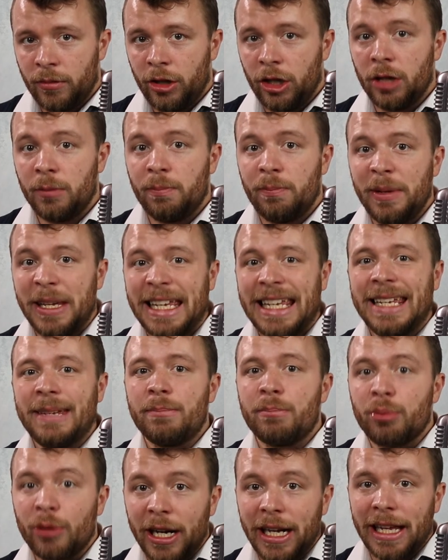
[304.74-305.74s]
to be
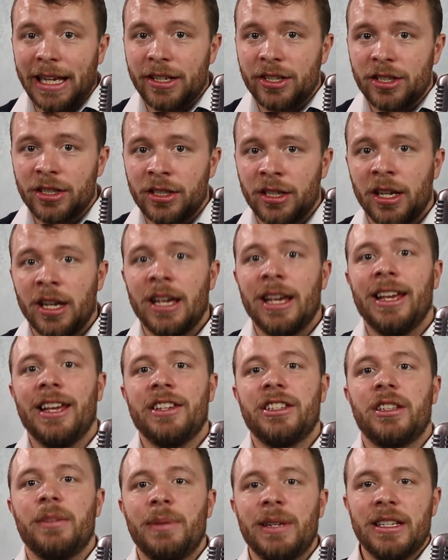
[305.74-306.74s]
British
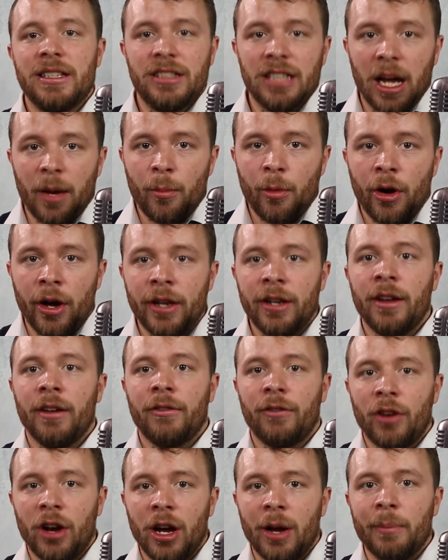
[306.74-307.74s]
is to be someone
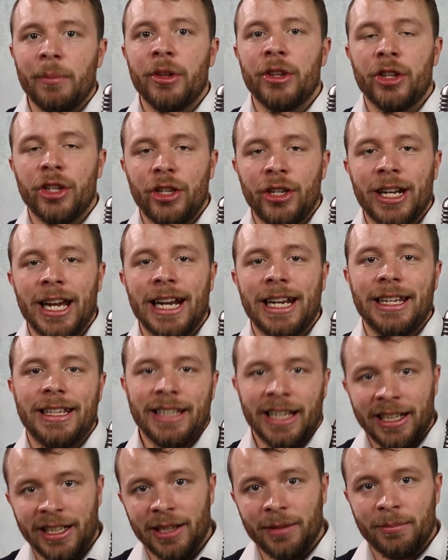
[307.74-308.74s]
from the United
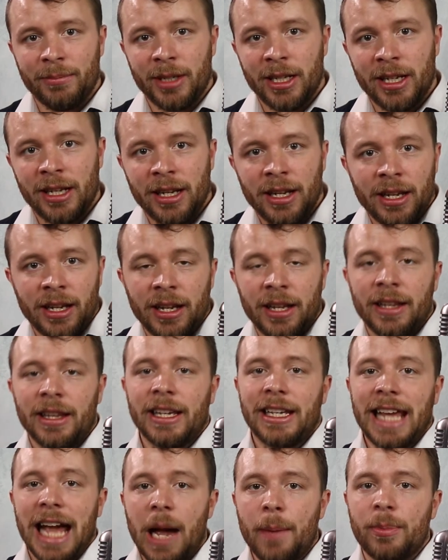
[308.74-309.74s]
Kingdom.
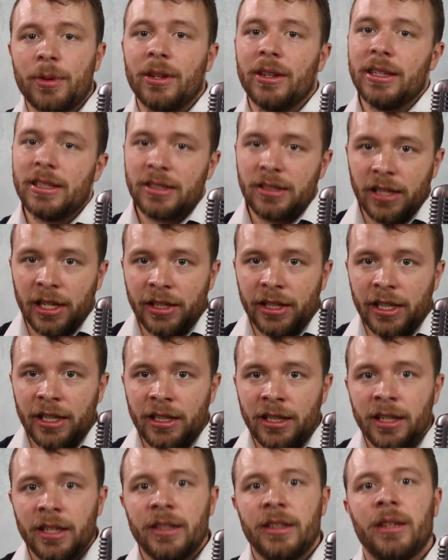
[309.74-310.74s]
The capital is
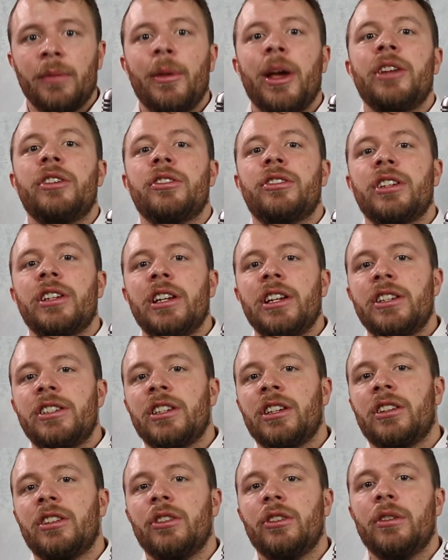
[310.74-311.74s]
London. The major cities
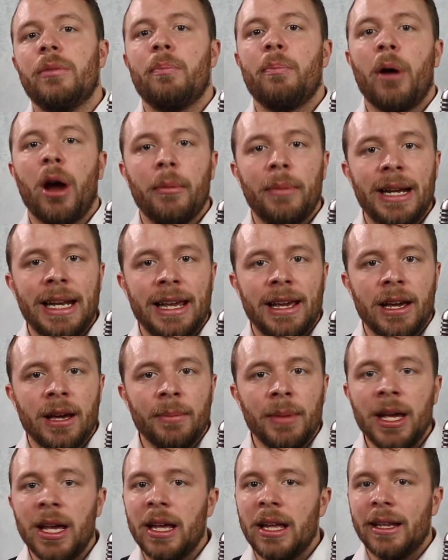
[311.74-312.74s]
include
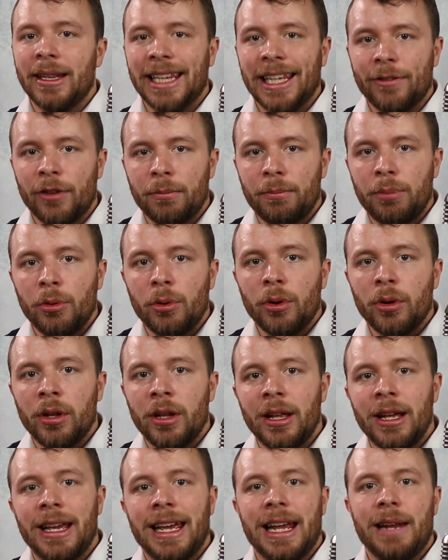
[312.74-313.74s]
Birmingham,
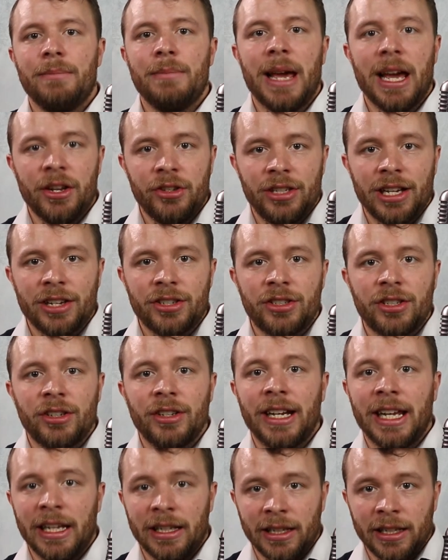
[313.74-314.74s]
Liverpool, and Manchester
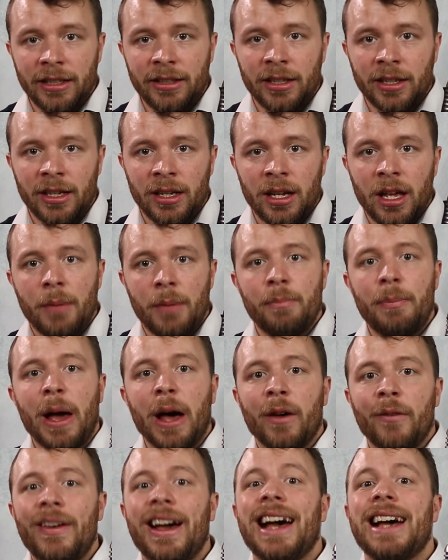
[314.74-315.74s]
in England,
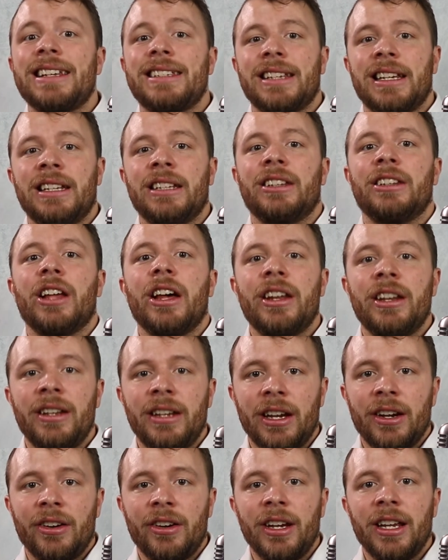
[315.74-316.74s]
Belfast and
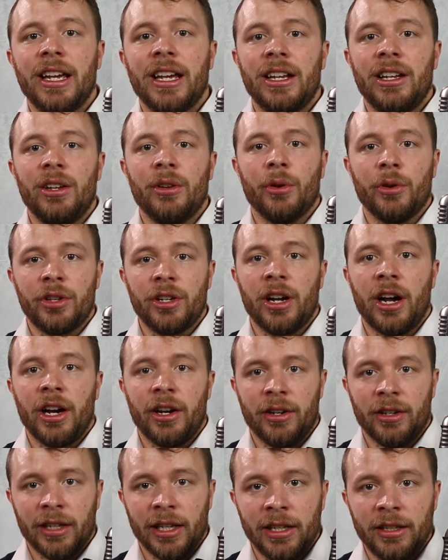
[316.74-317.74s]
Londonderry in Northern
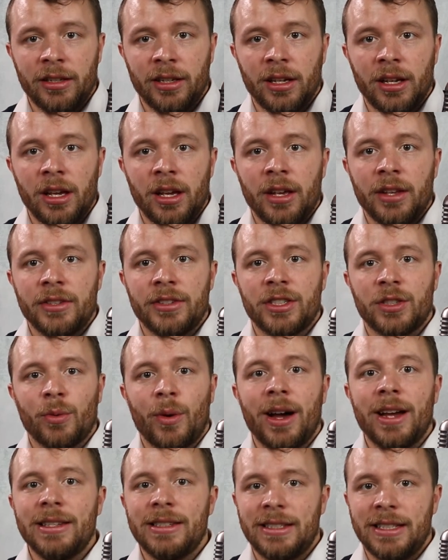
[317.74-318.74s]
Ireland,
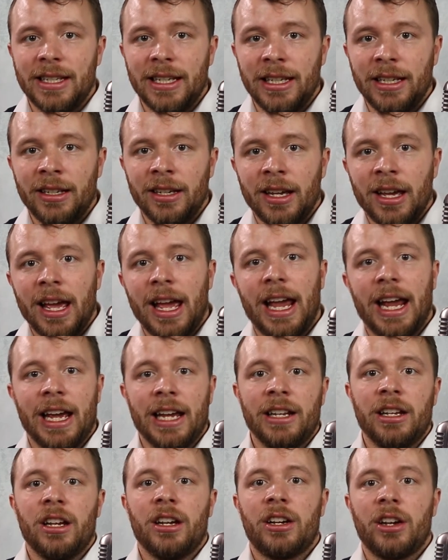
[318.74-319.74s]
Swansea
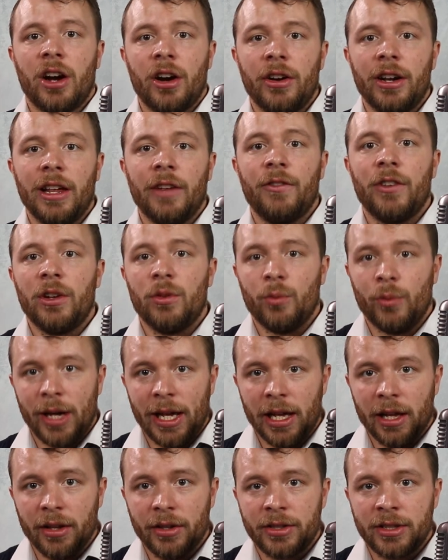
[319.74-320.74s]
and Cardiff in
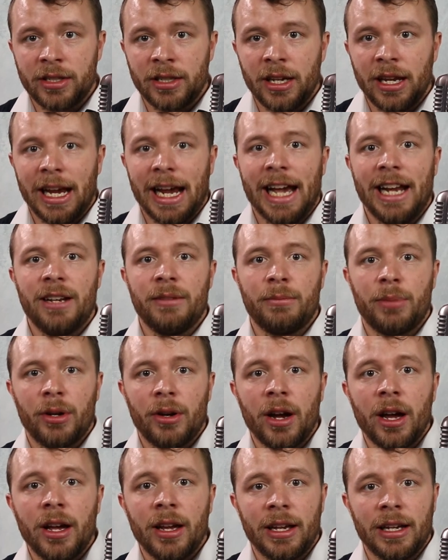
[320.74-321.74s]
Wales,
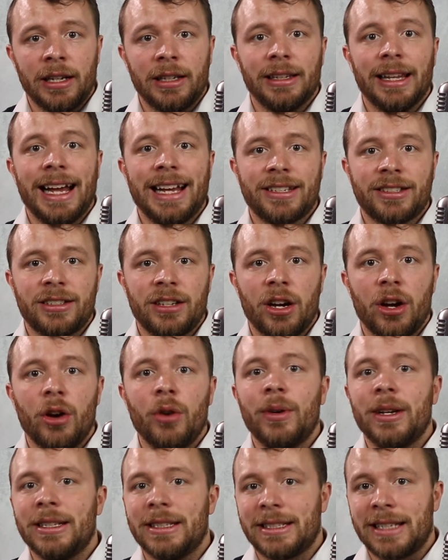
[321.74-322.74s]
Edinburgh and
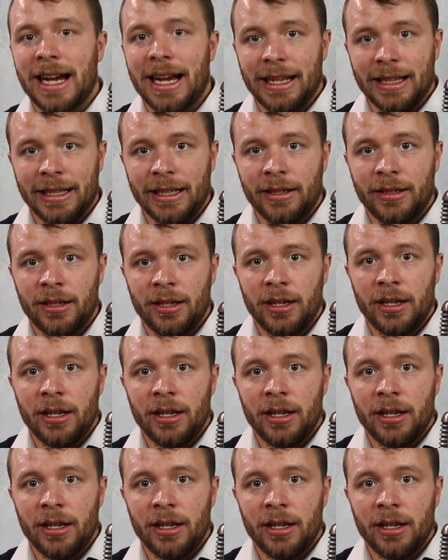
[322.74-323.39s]
Glasgow in Scotland.